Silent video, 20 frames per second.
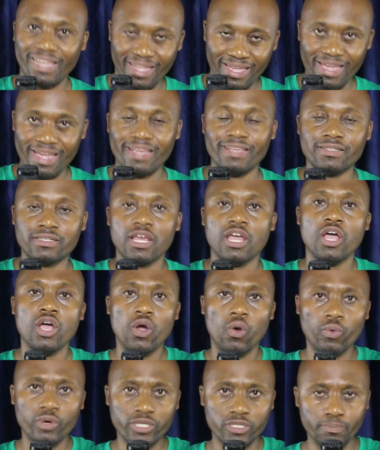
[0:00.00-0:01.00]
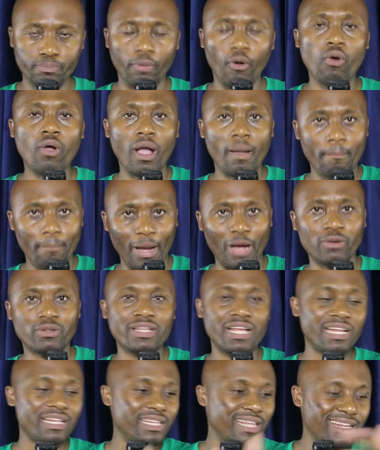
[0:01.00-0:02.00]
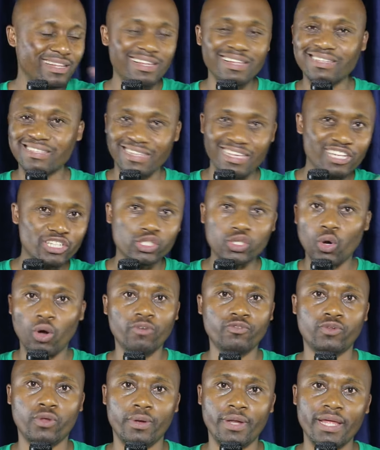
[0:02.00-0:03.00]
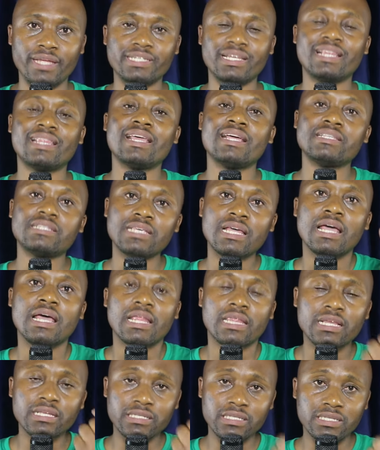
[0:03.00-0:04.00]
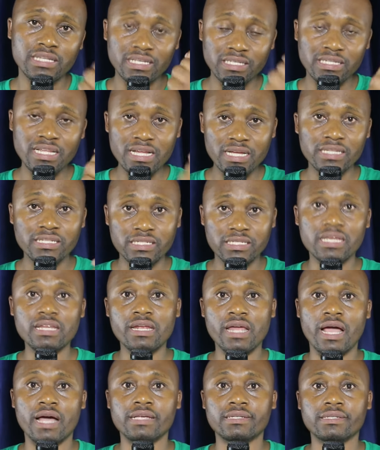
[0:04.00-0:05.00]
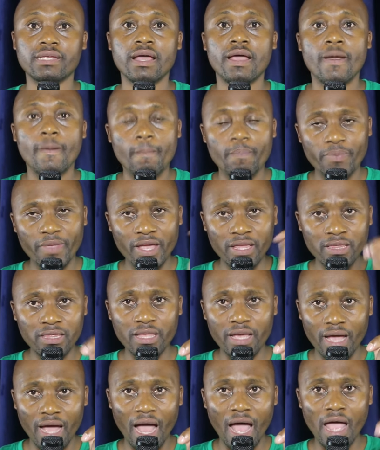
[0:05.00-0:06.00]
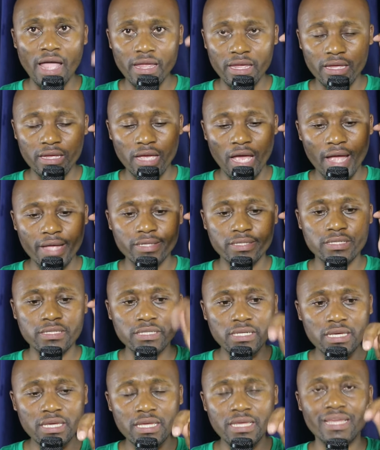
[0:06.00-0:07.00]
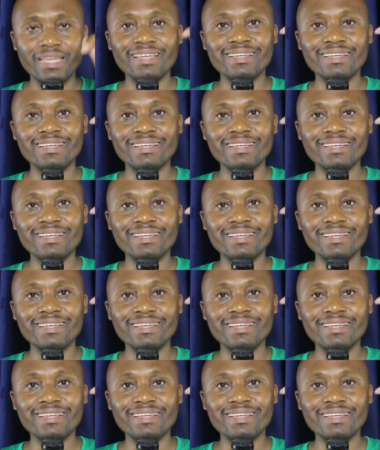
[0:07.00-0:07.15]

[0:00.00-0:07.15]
case. We spoke about this issue of donating. This thing is serious. And I see